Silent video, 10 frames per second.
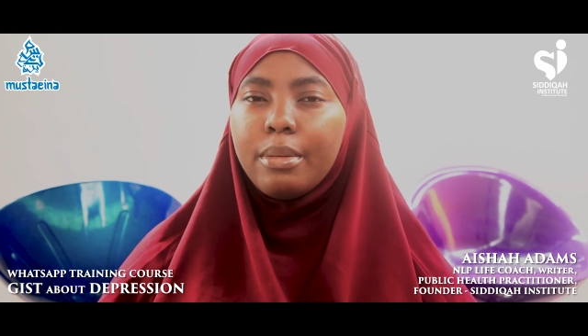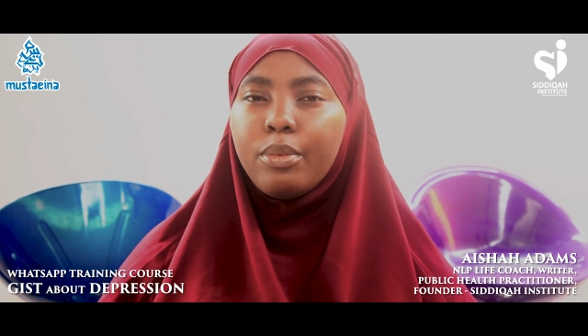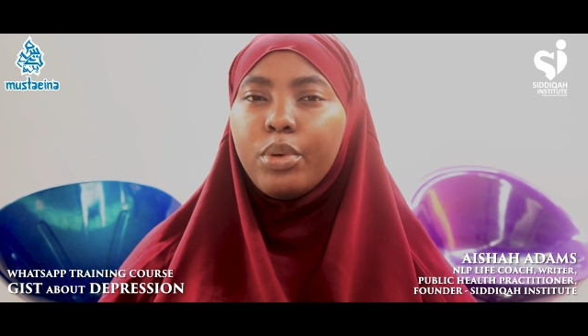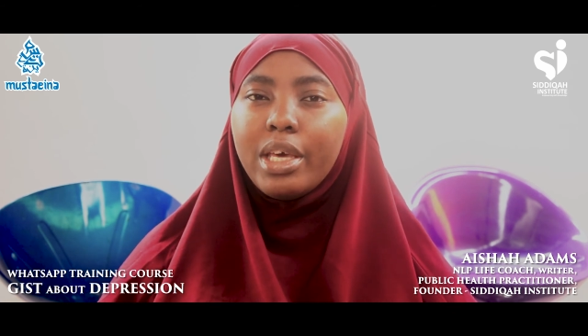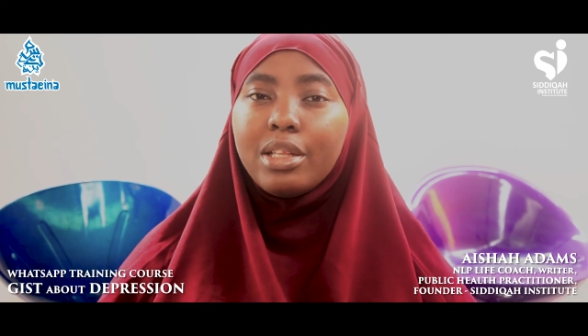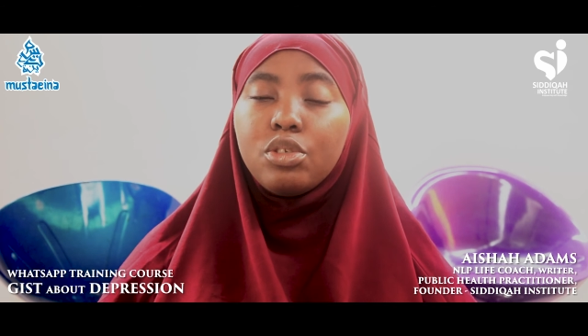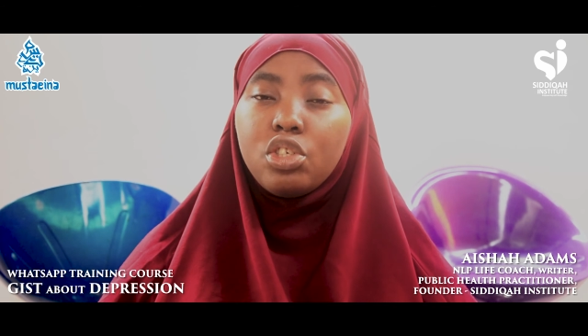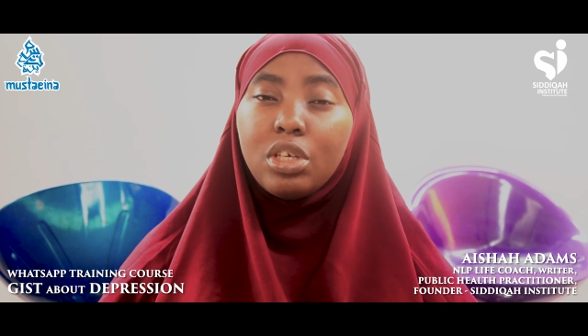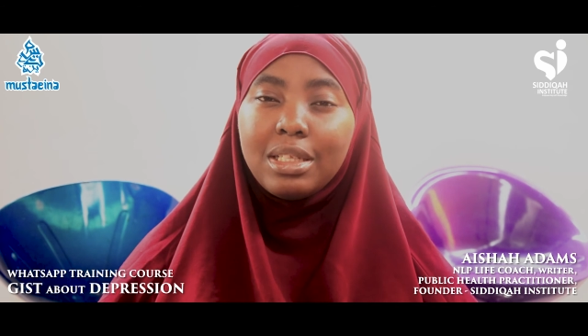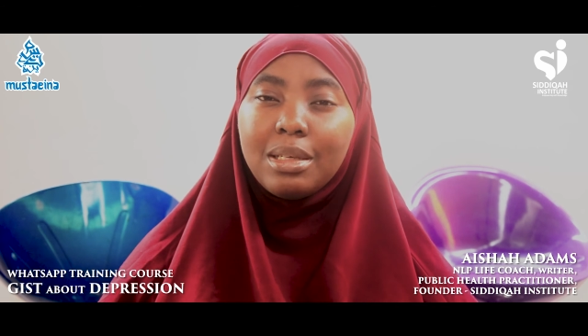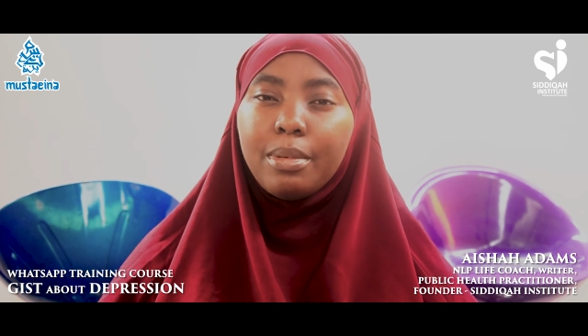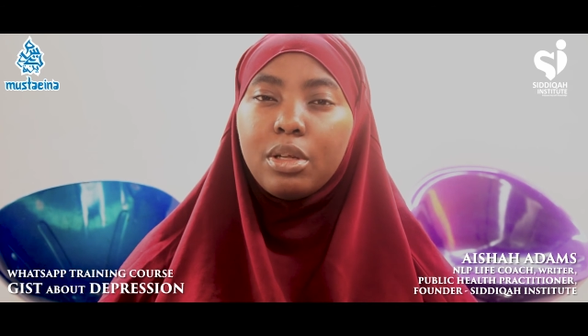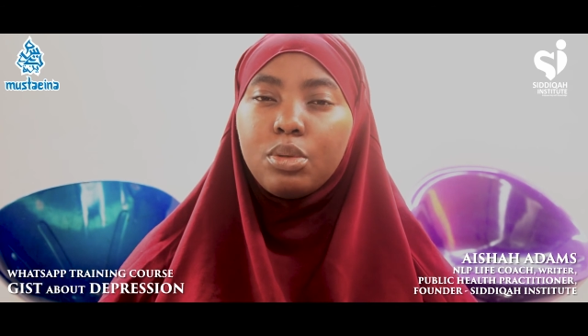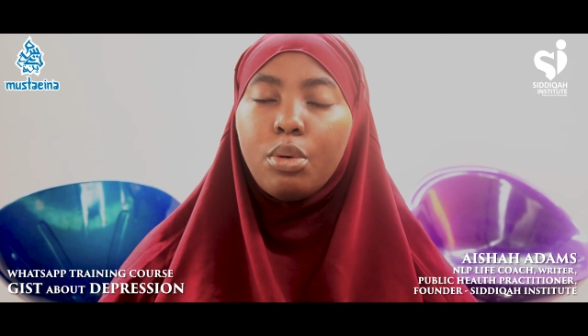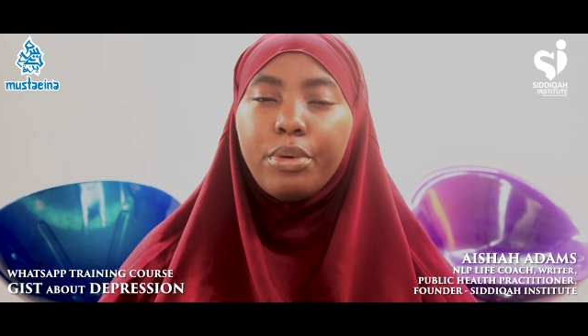We get to chat
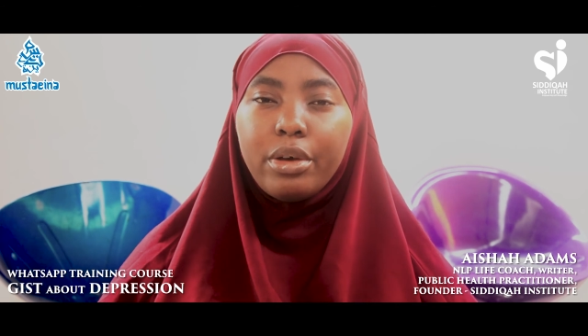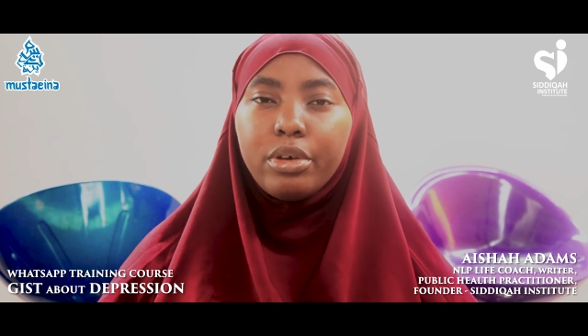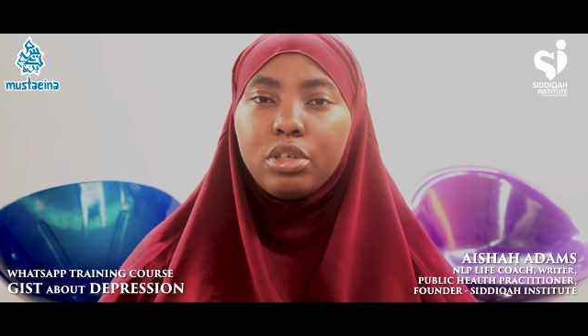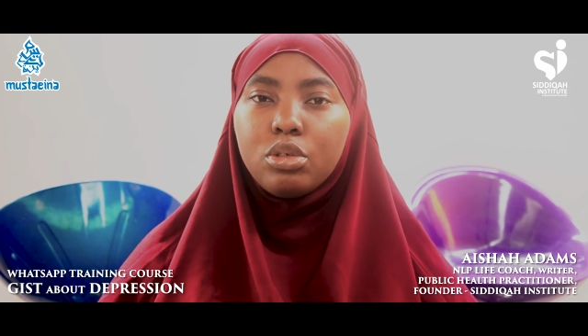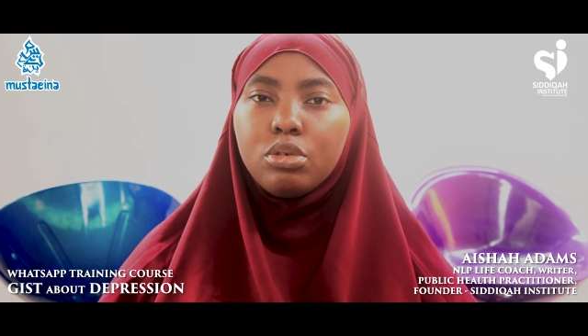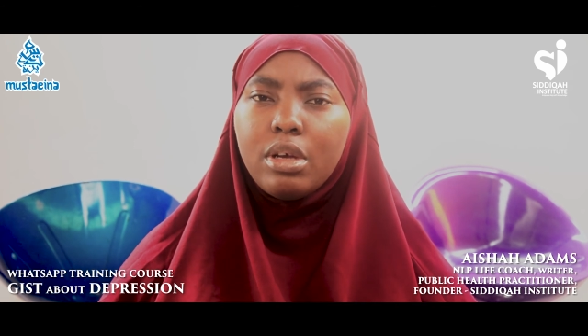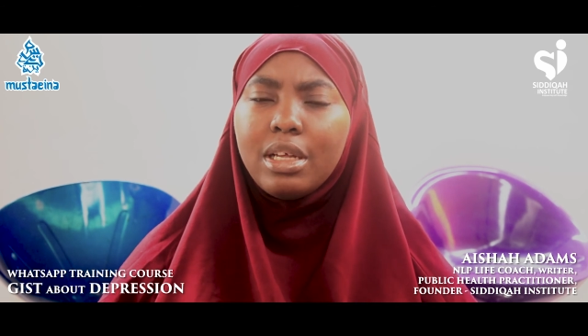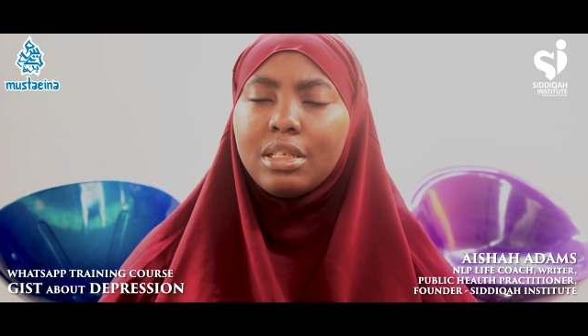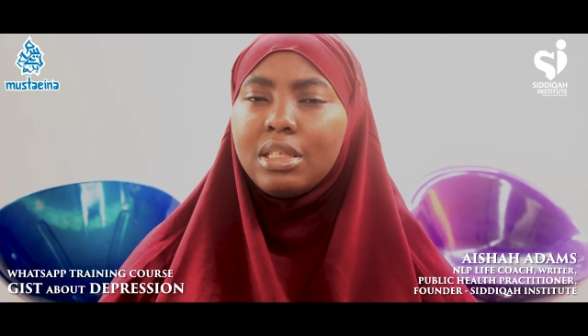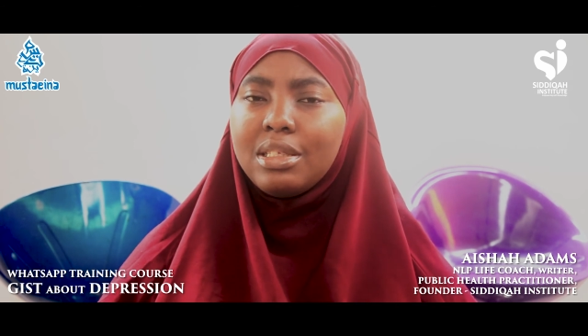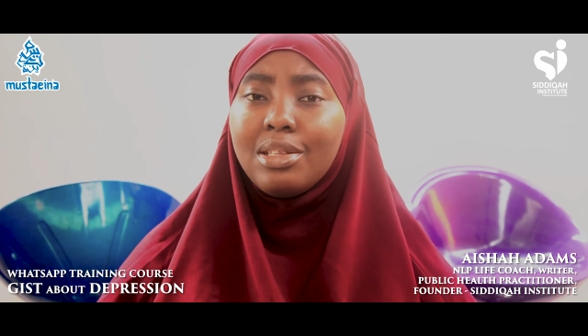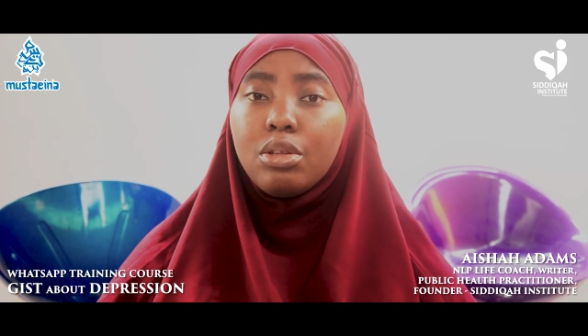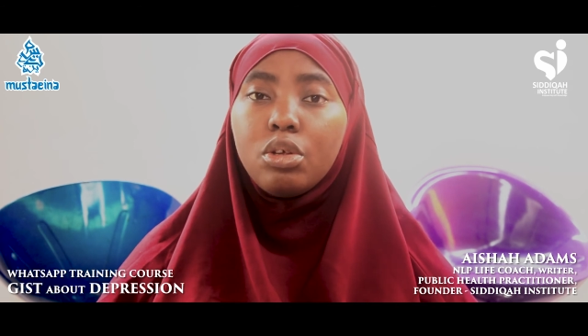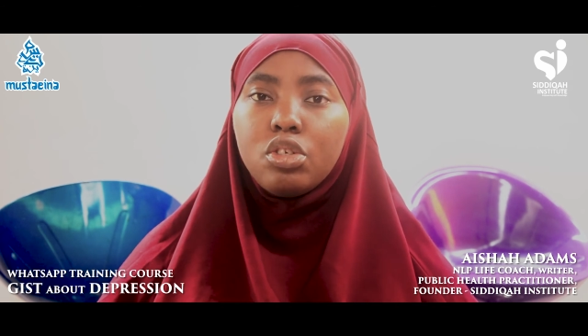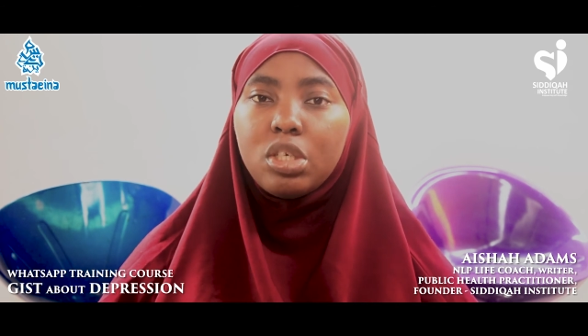about what we are going through, and it's a
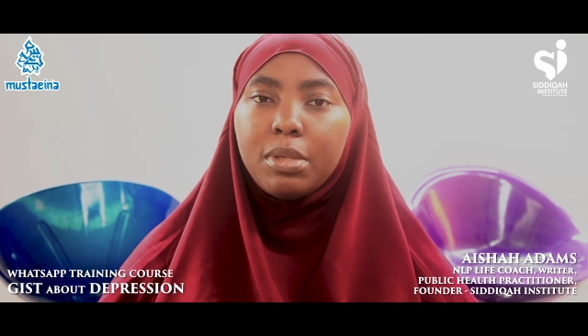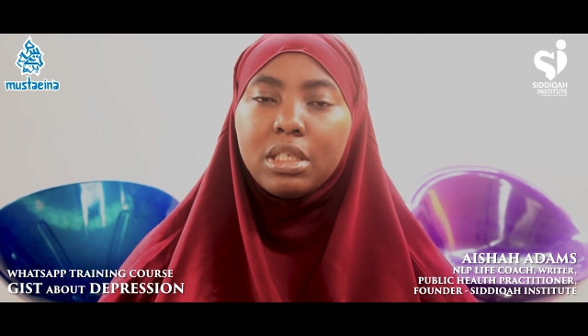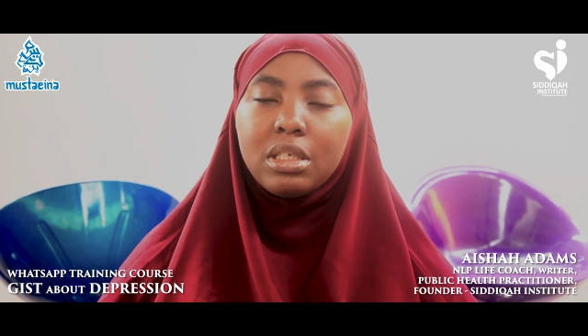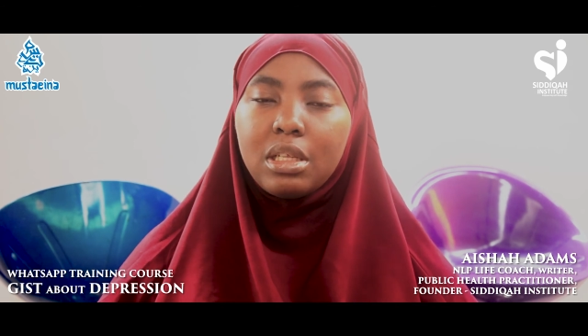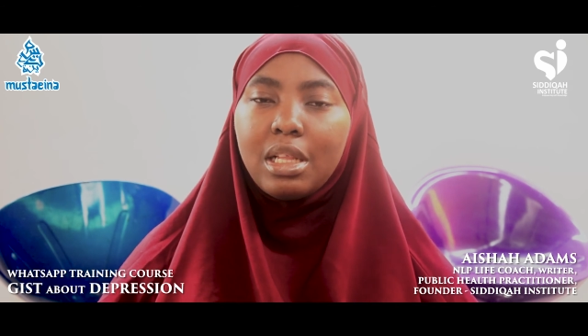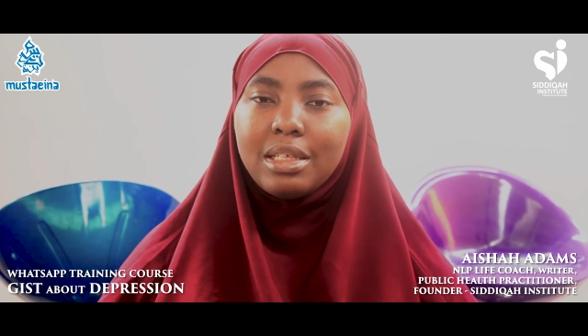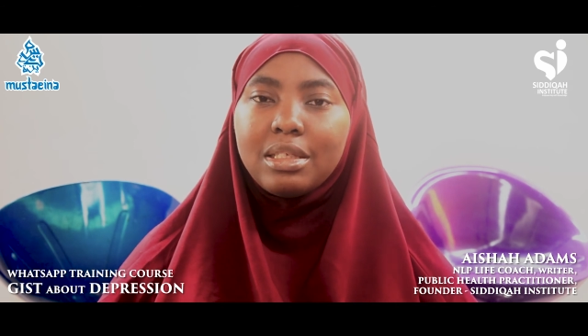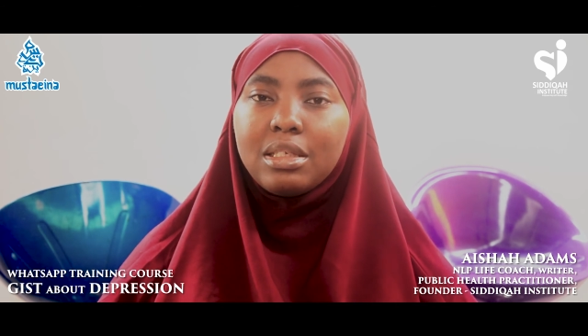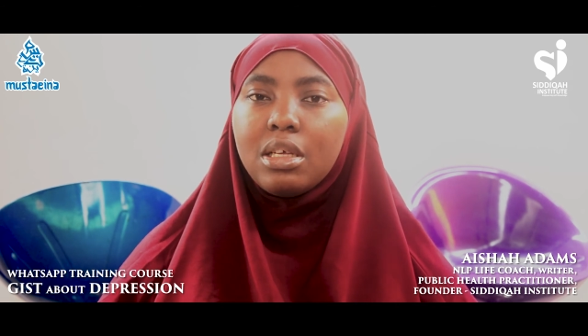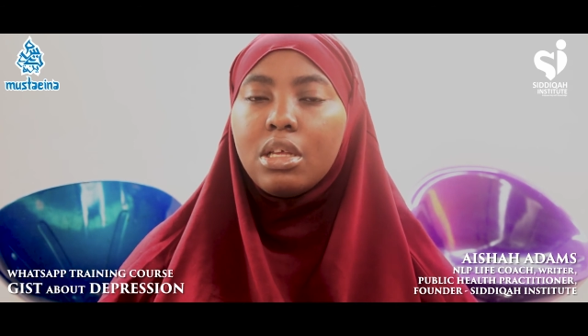non-judgmental class.